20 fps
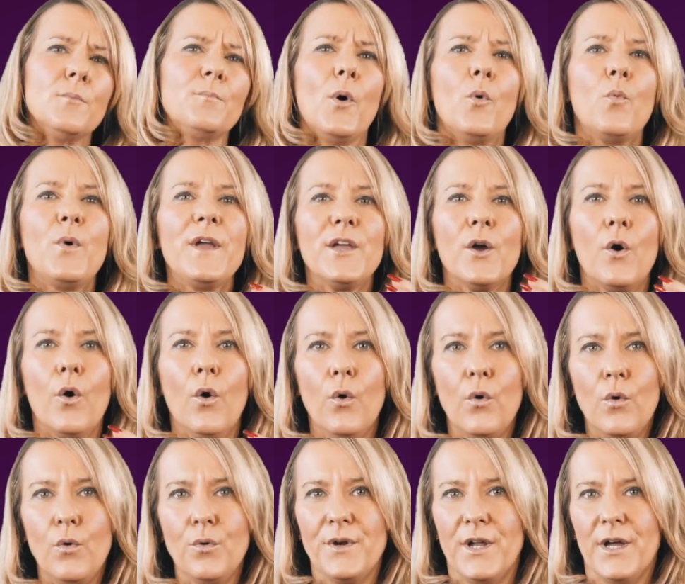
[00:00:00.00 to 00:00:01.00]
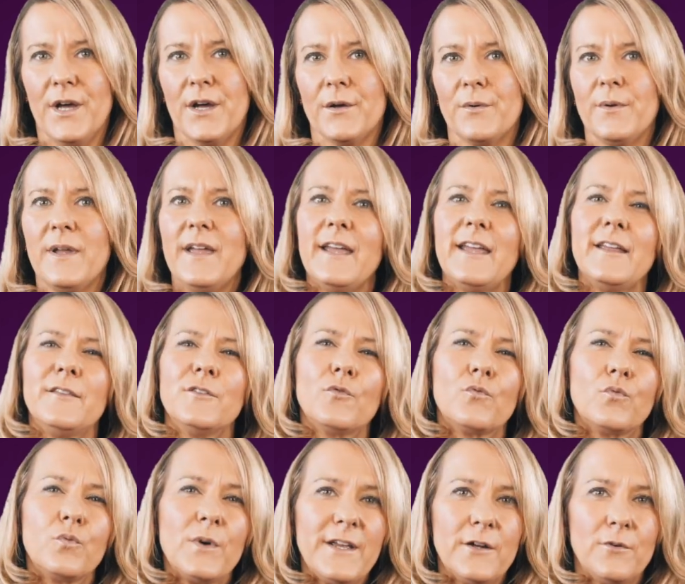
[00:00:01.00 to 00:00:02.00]
But we all know in the
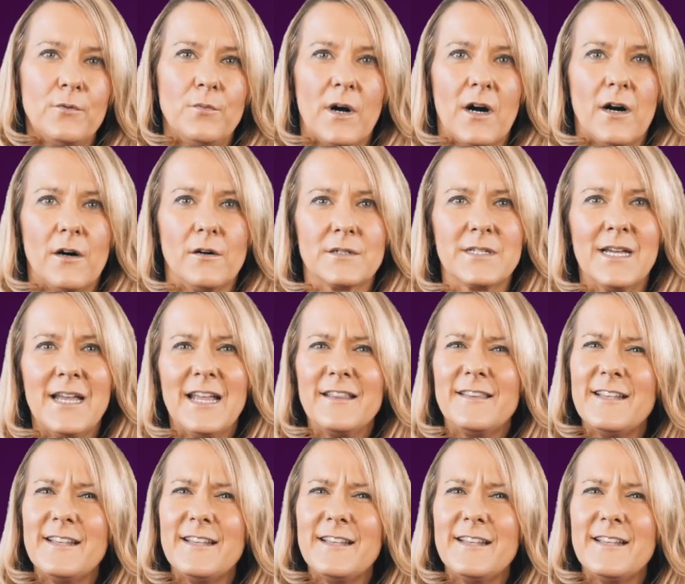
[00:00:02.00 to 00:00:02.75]
real world